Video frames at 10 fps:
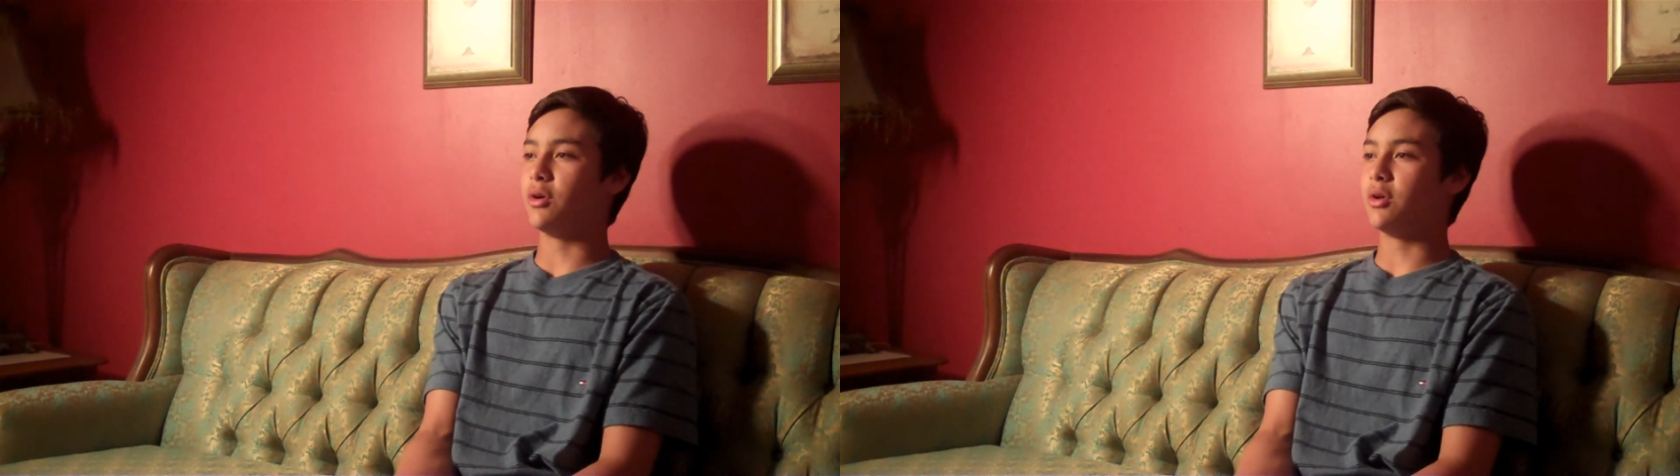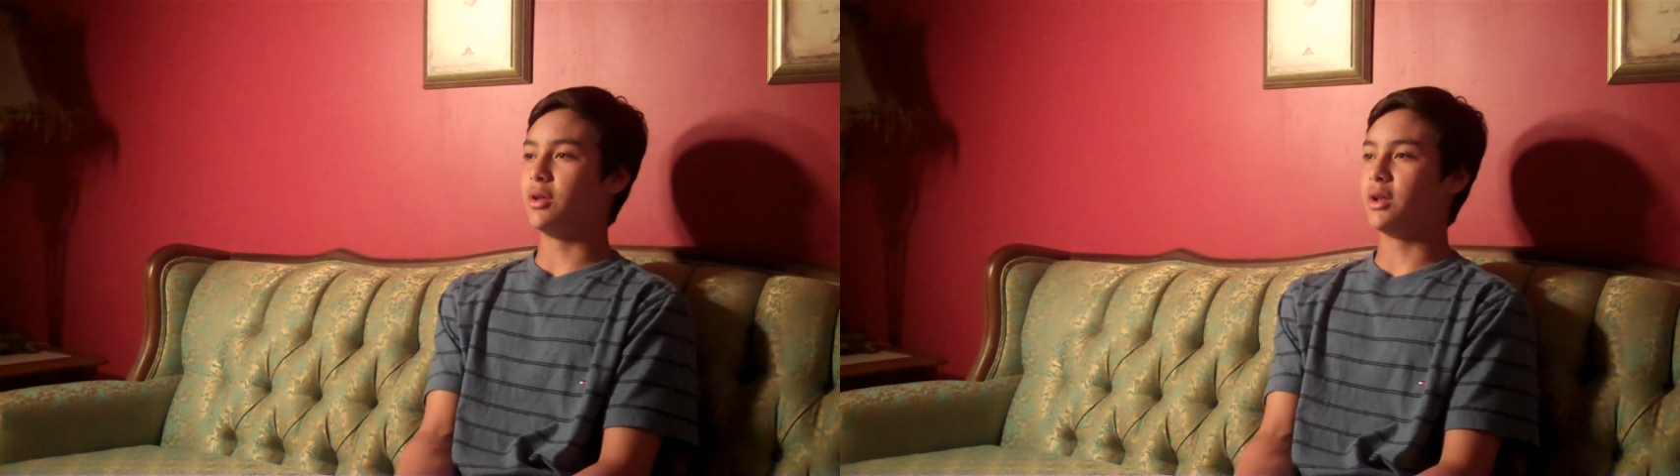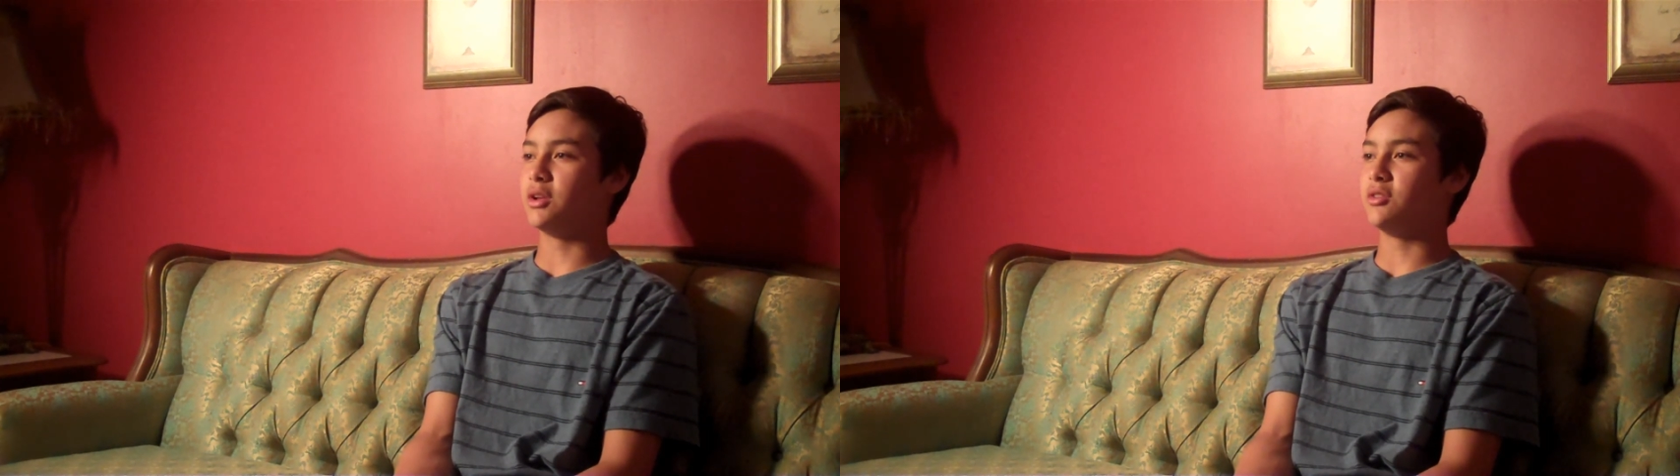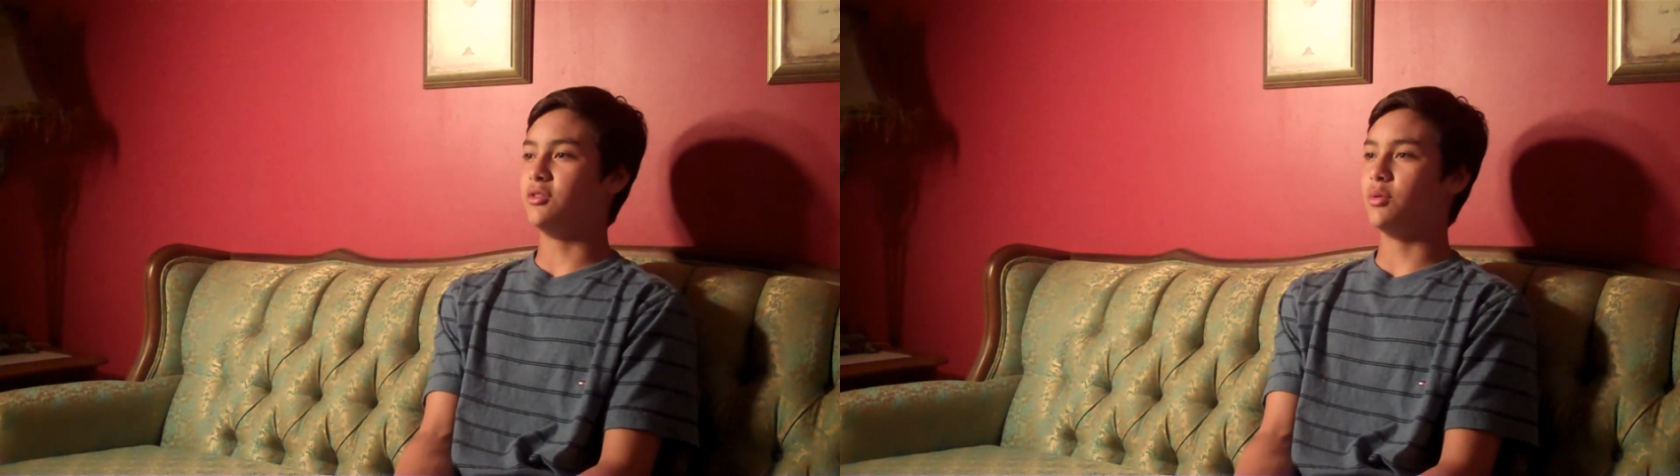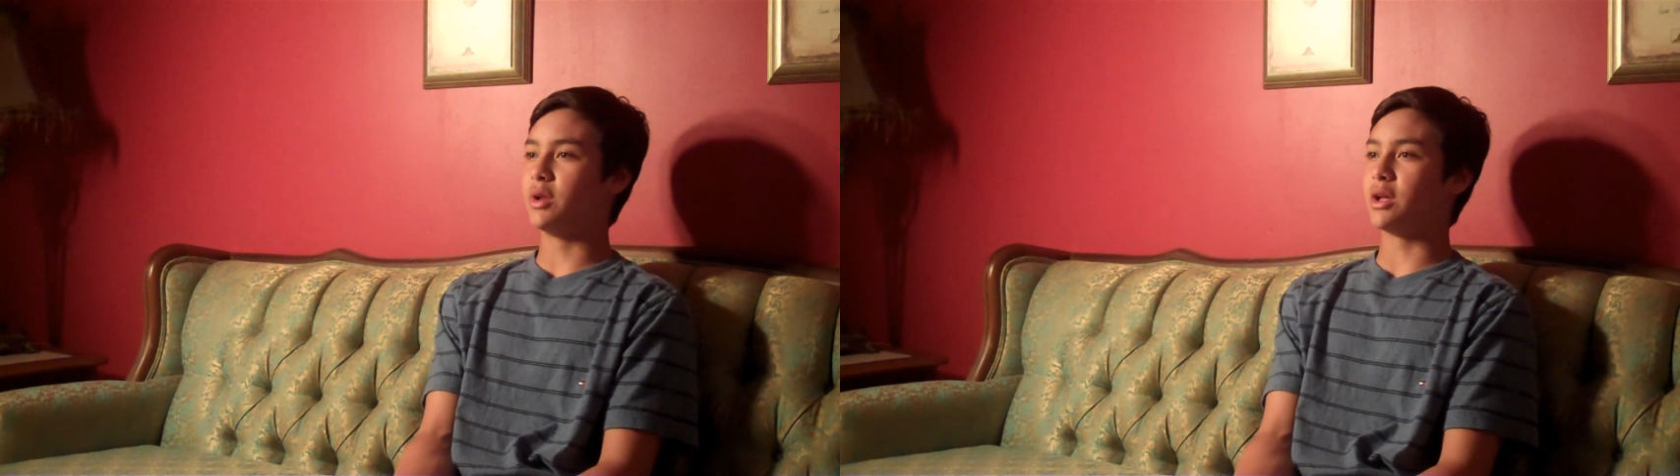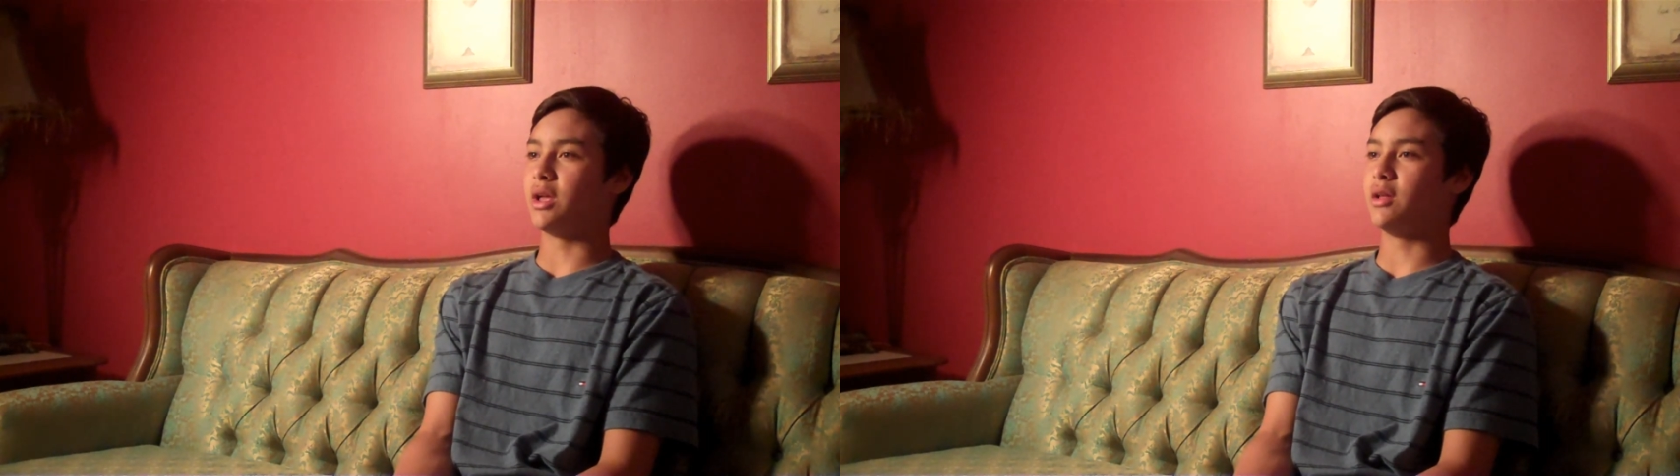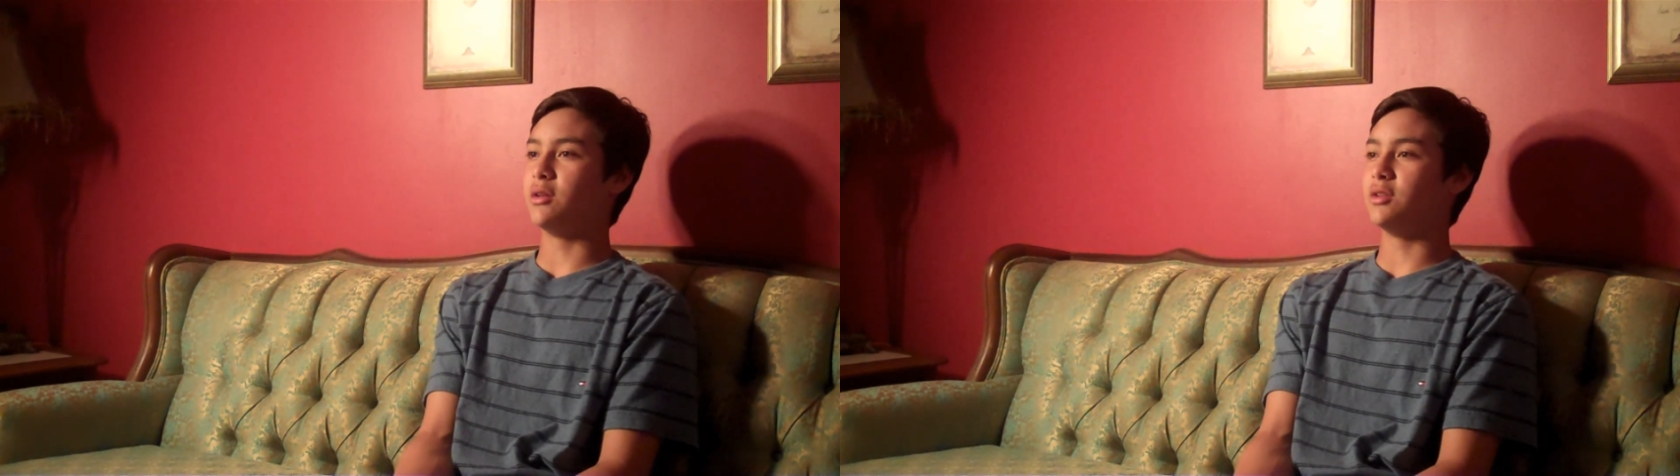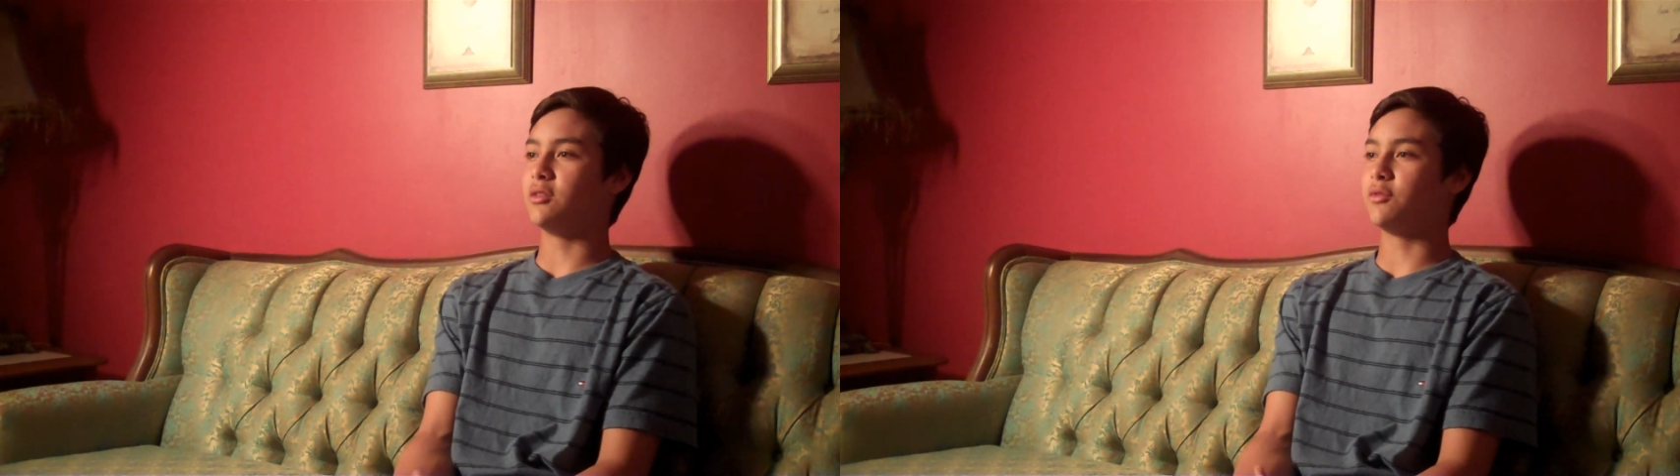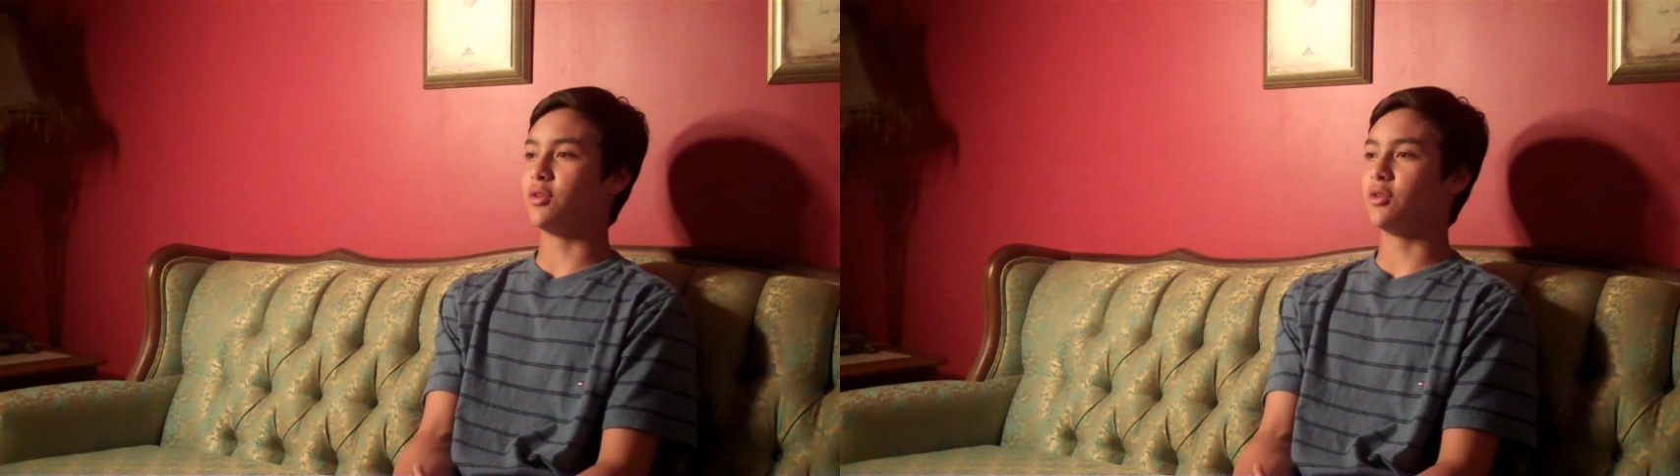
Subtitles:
and I just do what I can to just